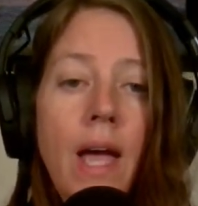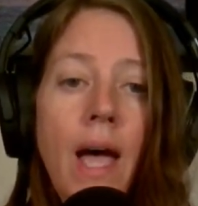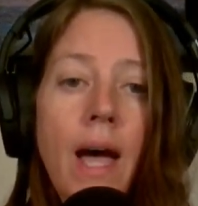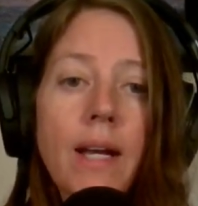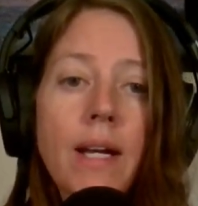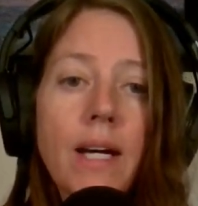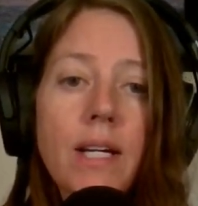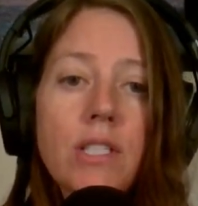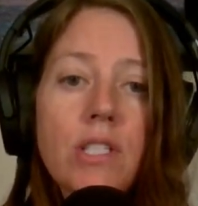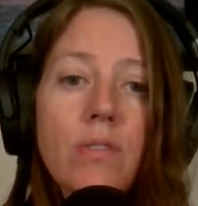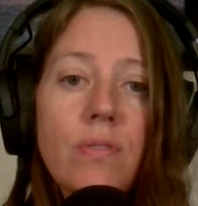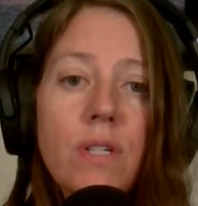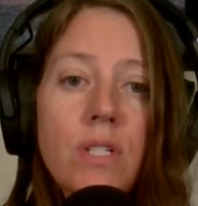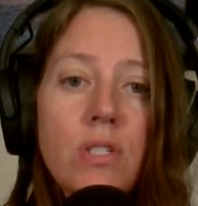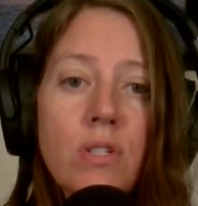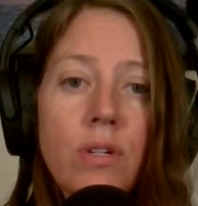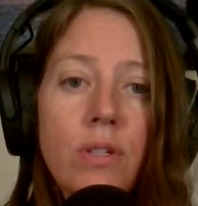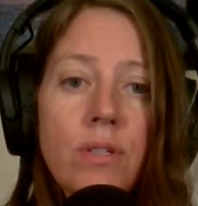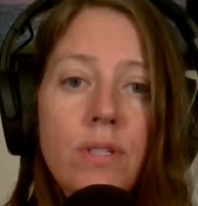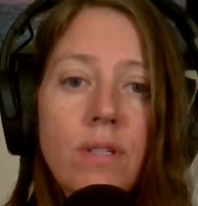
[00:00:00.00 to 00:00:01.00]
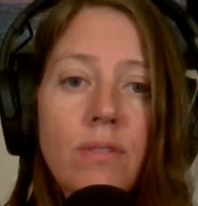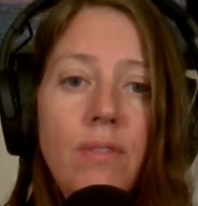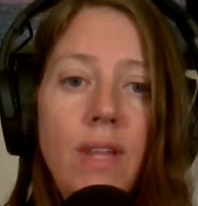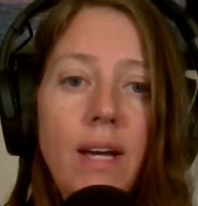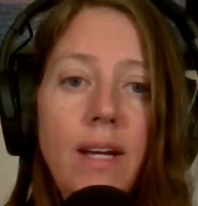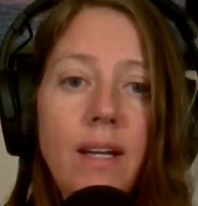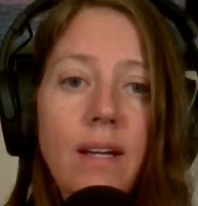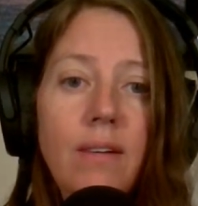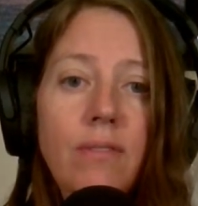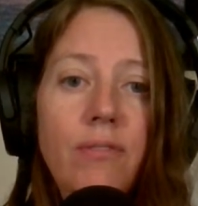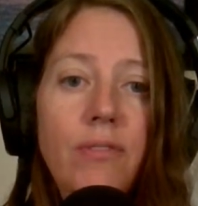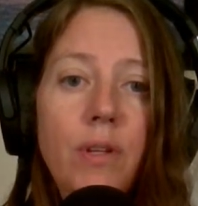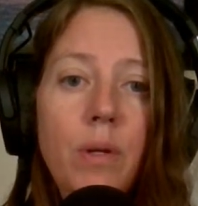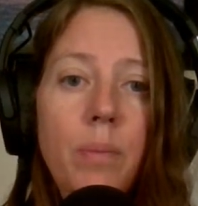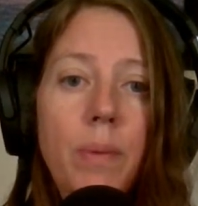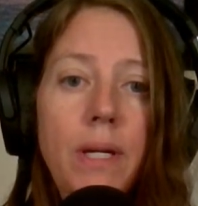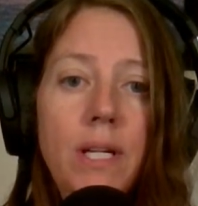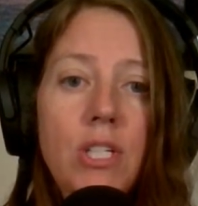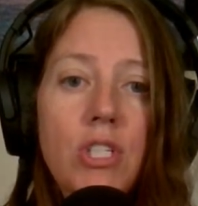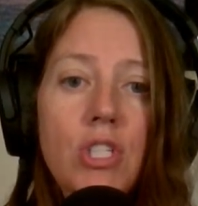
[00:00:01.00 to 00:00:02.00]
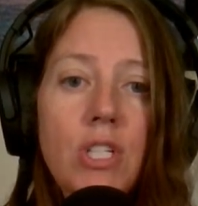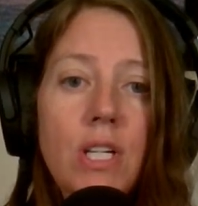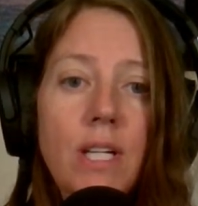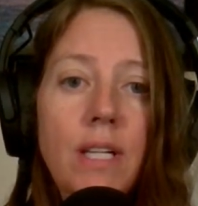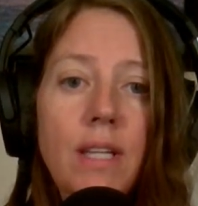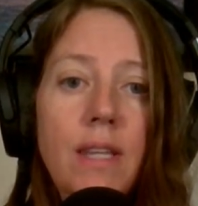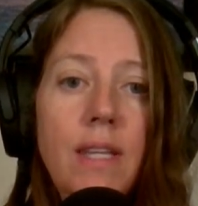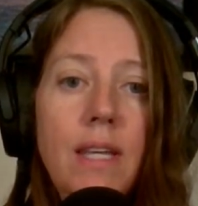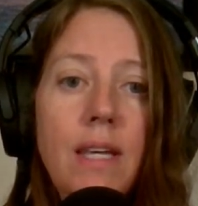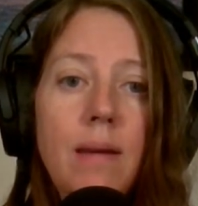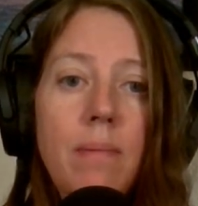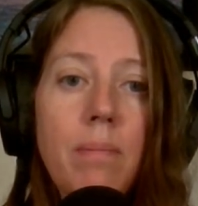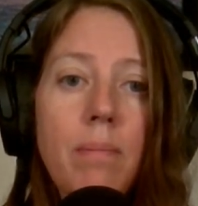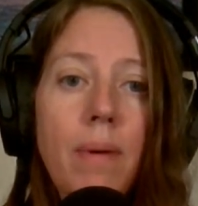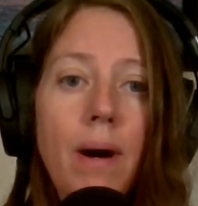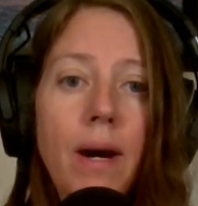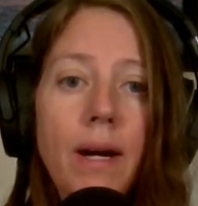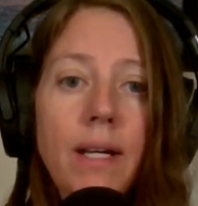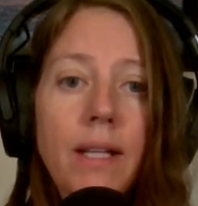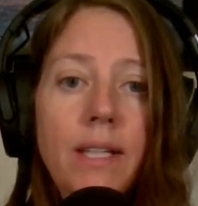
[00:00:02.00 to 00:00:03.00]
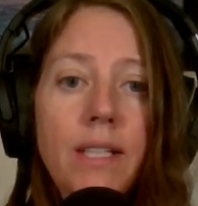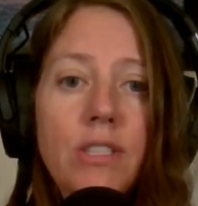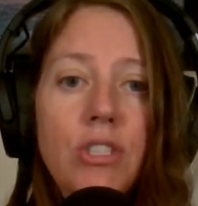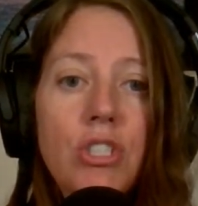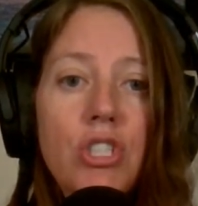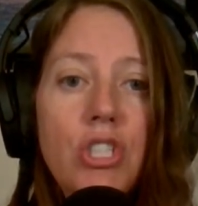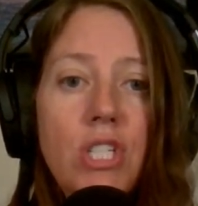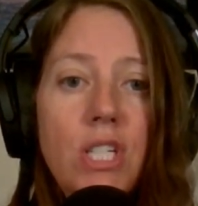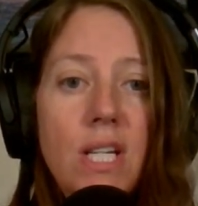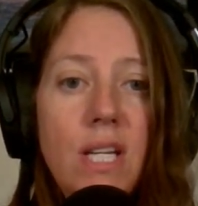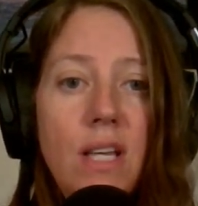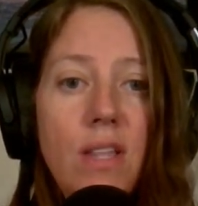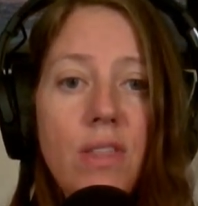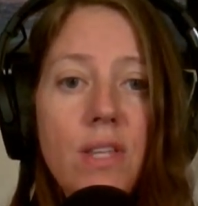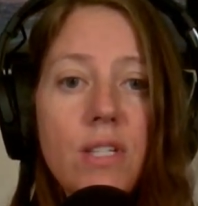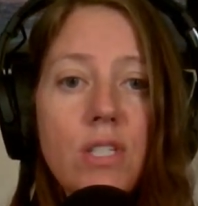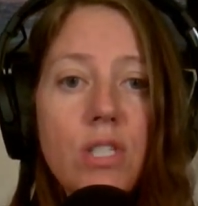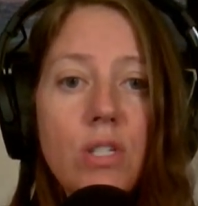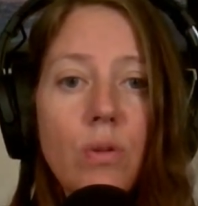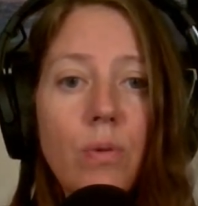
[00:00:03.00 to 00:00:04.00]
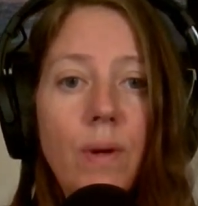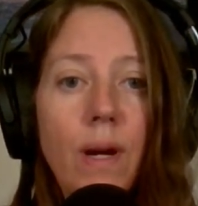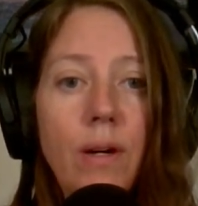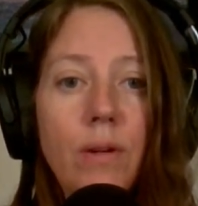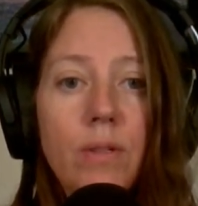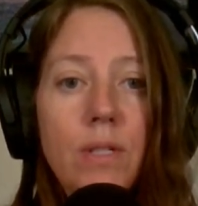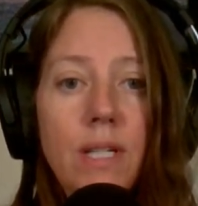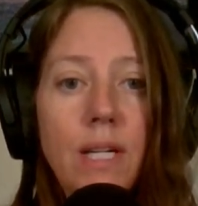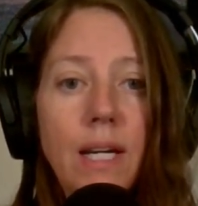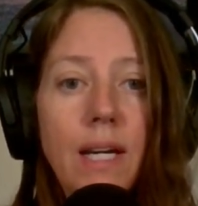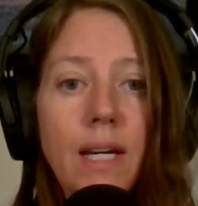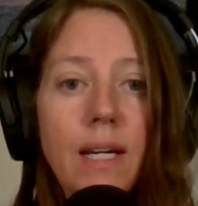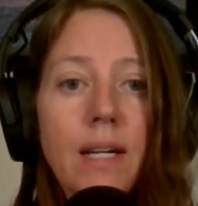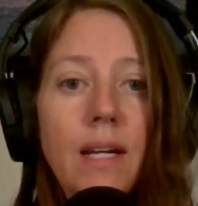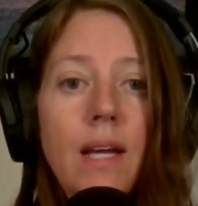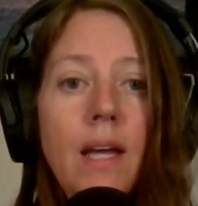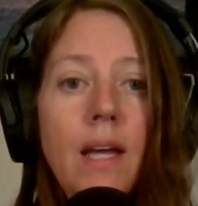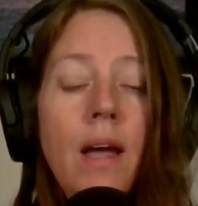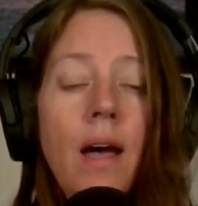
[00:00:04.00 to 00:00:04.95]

And as a result of that inflammation, the myelin sheath surrounding it